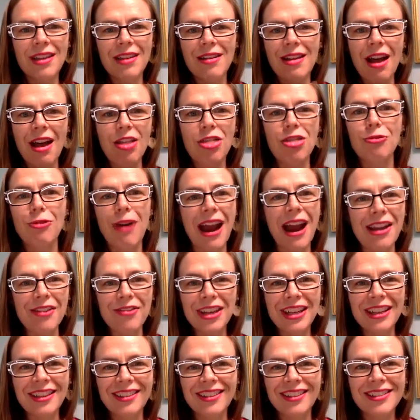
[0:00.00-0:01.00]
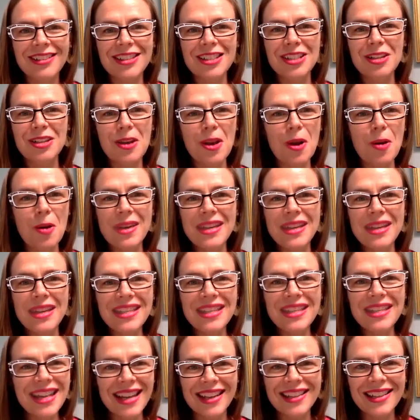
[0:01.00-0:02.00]
a thriving studio
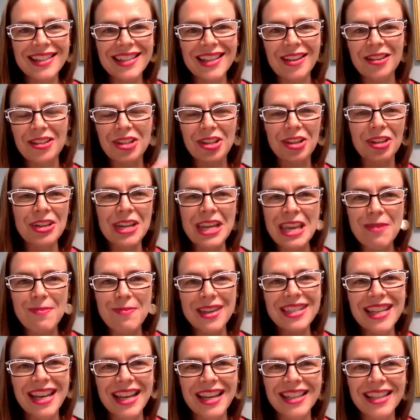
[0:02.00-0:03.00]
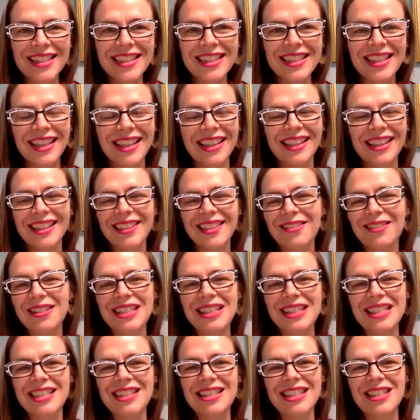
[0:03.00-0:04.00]
business, you know, turnkey business,
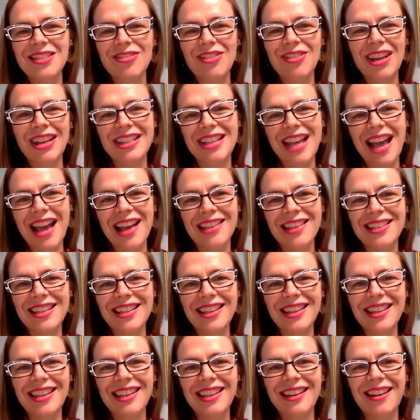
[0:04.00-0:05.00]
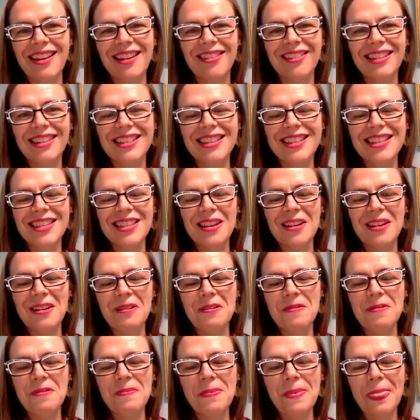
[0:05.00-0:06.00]
which is just fantastic, you know. And
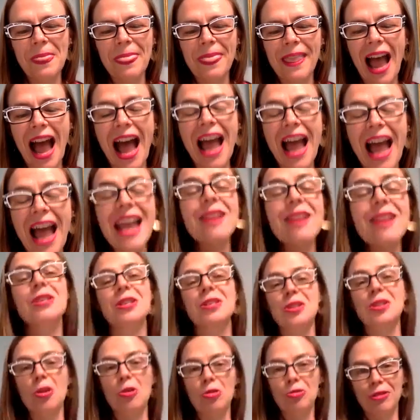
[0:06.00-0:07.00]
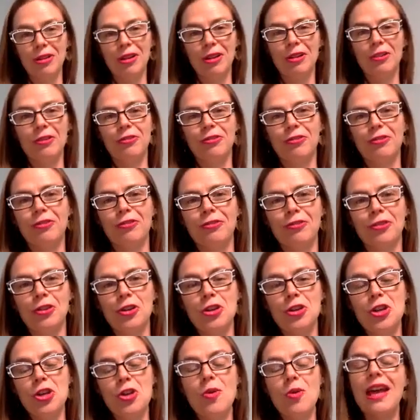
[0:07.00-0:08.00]
so I am just so thrilled
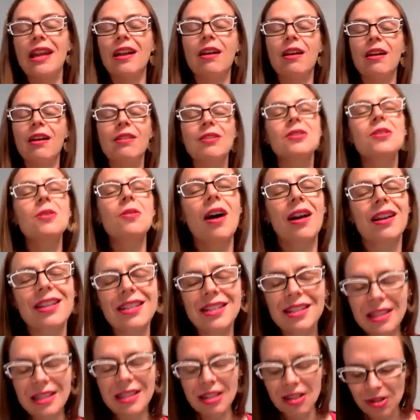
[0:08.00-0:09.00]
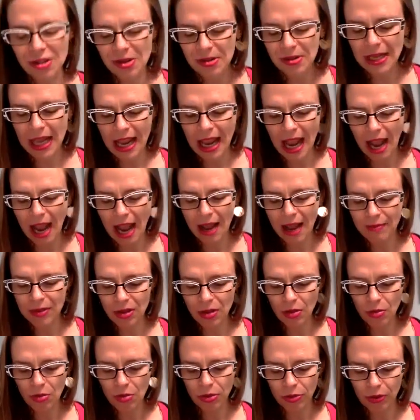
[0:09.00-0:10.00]
for you. And also, honestly, Josee, I'm
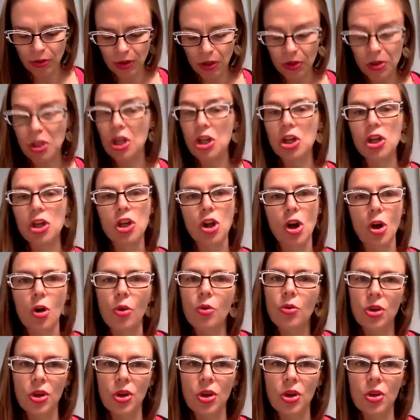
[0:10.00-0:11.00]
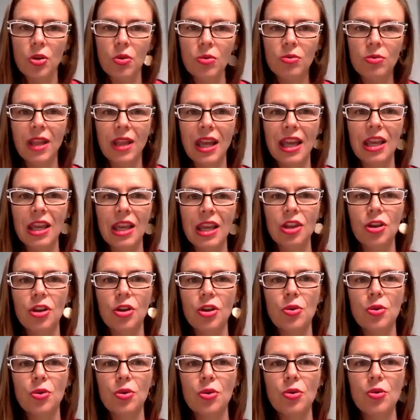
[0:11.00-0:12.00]
so thrilled to know you. Like,
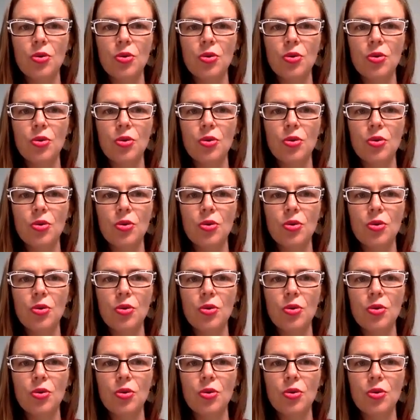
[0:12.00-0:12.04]
you're